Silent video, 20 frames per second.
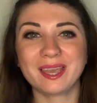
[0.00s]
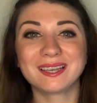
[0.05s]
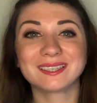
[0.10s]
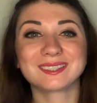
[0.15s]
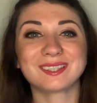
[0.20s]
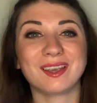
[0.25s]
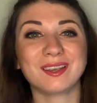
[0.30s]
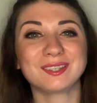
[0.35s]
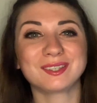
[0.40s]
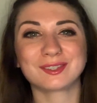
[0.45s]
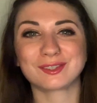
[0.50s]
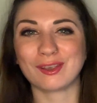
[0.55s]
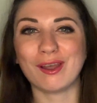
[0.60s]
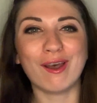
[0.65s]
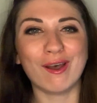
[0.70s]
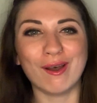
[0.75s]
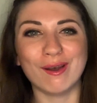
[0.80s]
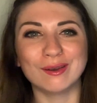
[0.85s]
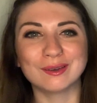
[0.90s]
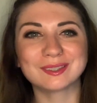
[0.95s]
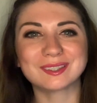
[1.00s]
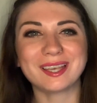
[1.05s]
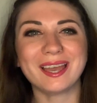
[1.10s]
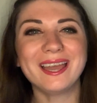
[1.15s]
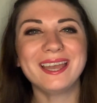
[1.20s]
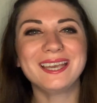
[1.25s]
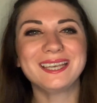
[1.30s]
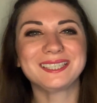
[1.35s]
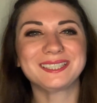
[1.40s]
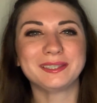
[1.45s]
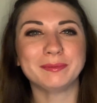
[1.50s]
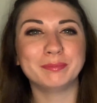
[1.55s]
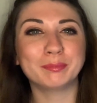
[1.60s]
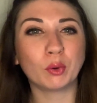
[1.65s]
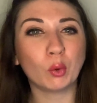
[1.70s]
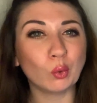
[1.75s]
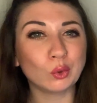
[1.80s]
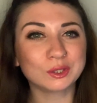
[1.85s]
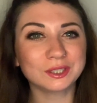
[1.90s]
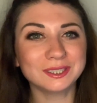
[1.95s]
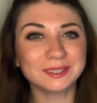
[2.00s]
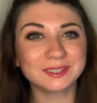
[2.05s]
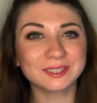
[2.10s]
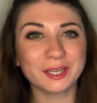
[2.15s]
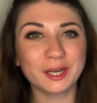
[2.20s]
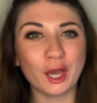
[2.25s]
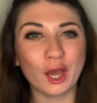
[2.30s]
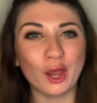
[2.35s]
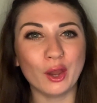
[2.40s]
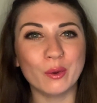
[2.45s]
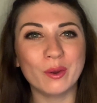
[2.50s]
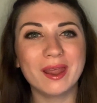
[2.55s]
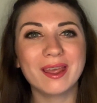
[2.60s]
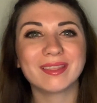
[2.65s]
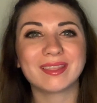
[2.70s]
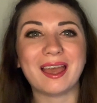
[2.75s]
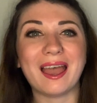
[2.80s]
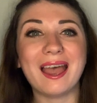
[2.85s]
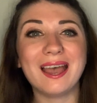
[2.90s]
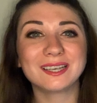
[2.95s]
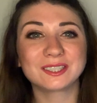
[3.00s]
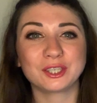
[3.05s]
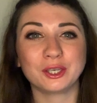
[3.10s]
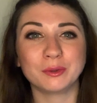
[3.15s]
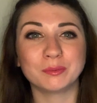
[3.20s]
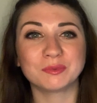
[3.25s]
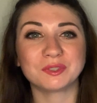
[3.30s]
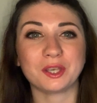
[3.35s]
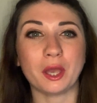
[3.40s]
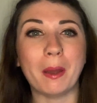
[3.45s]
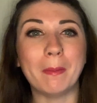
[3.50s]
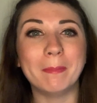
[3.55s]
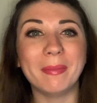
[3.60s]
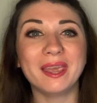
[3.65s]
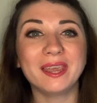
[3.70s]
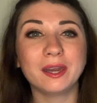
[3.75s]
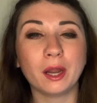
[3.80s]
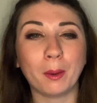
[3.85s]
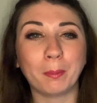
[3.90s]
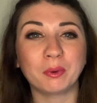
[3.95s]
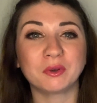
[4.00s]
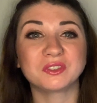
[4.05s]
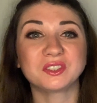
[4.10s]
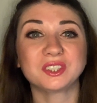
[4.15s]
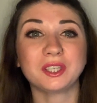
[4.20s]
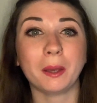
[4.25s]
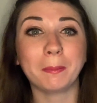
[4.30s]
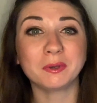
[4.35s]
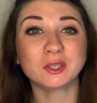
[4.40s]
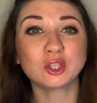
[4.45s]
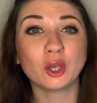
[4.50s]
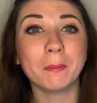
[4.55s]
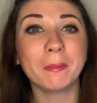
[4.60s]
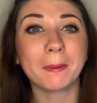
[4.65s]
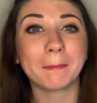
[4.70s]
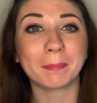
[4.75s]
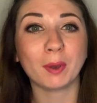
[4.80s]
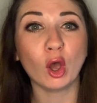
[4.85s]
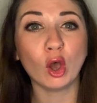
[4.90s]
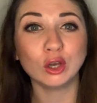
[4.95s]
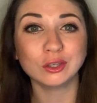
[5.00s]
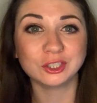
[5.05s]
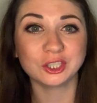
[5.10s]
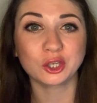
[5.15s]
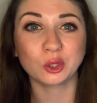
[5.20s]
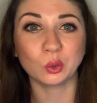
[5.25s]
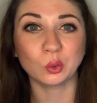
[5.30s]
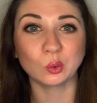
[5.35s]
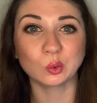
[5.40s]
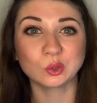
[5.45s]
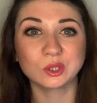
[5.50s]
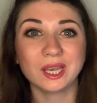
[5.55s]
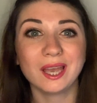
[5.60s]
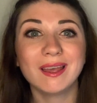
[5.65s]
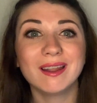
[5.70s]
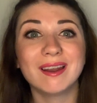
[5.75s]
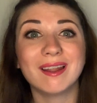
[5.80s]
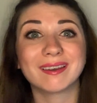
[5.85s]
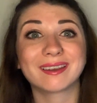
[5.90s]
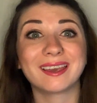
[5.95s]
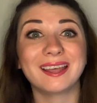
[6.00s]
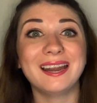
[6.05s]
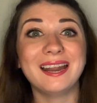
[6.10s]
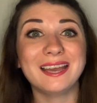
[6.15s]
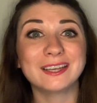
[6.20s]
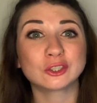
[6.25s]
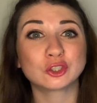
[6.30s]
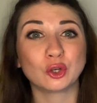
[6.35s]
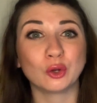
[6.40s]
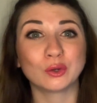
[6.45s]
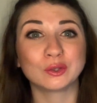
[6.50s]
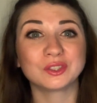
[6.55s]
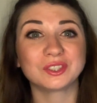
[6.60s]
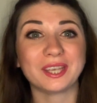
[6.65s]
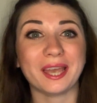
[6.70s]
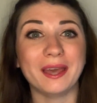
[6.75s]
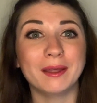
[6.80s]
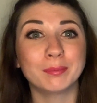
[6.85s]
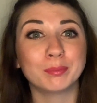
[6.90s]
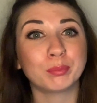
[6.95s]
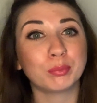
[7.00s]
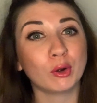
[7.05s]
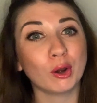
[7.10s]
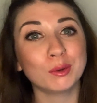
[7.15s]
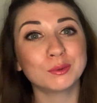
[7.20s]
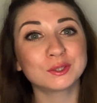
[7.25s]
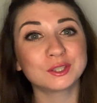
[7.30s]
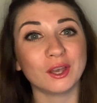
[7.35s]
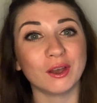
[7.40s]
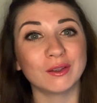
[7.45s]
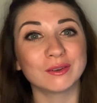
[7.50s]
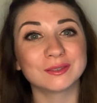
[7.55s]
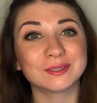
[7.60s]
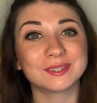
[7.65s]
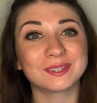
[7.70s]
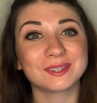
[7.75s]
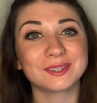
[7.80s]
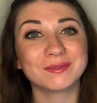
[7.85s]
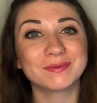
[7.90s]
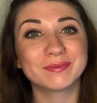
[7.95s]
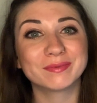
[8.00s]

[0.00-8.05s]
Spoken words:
To start, it's important to know that atoms are made up of subatomic particles like electrons and protons.